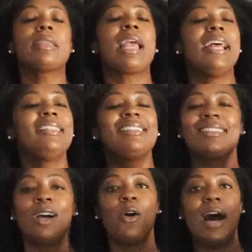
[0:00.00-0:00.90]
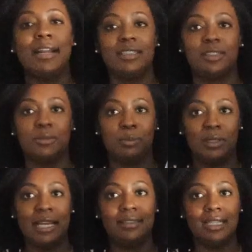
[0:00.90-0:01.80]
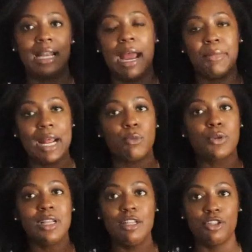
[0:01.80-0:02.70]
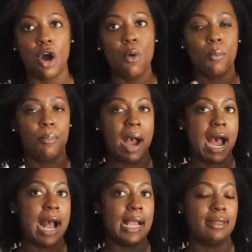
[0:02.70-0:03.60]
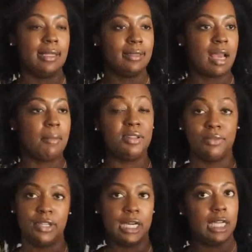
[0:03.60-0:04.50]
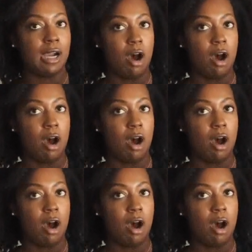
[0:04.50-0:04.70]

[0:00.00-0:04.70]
And so I just replaced it. I mean, I really don't buy these tops very